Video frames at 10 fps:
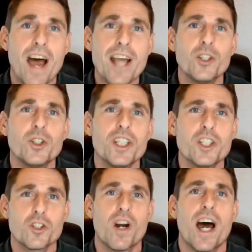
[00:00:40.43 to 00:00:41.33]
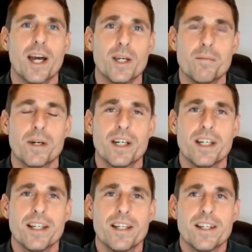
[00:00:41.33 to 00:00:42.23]
I could describe
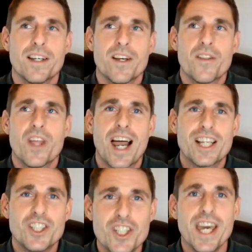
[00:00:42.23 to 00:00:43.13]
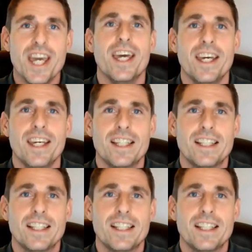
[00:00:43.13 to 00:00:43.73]
the last year